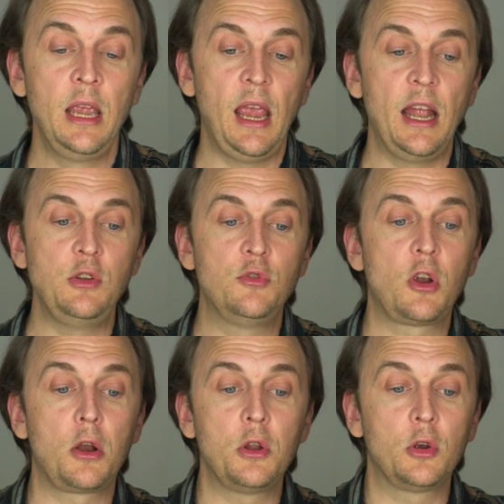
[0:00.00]
And you
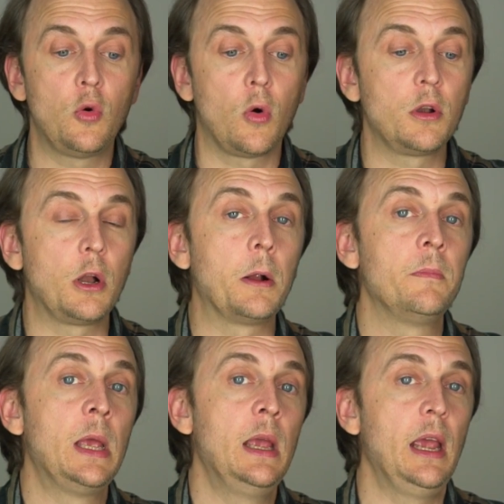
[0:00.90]
turn a corner,
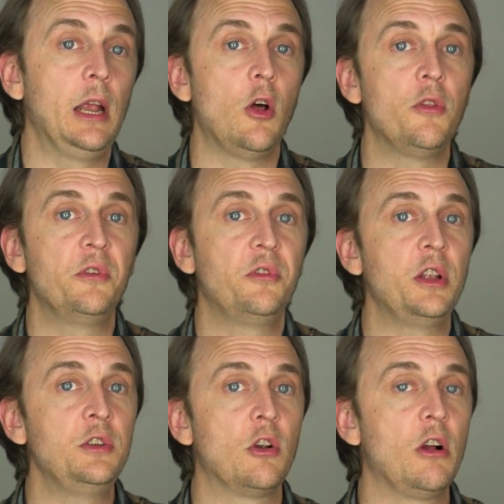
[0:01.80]
and all of a
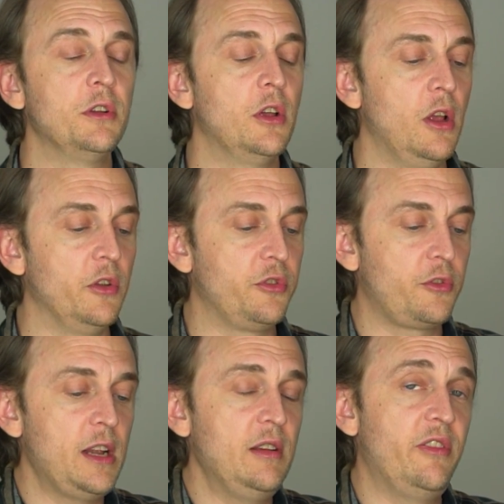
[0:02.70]
sudden you're on a
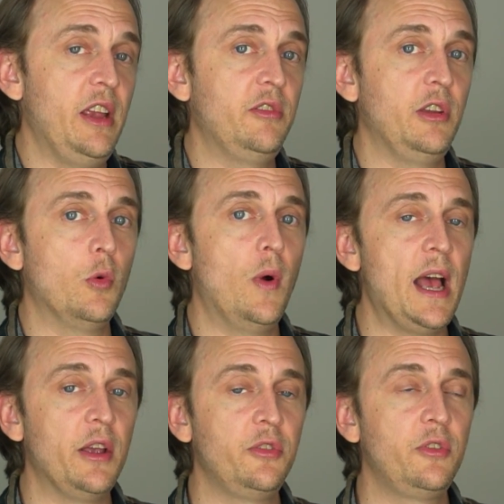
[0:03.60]
street facing
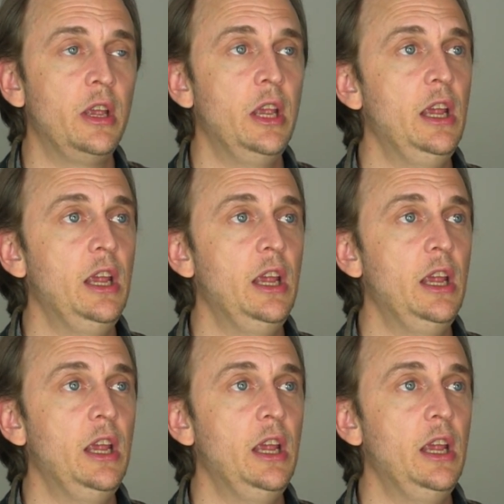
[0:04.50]
west,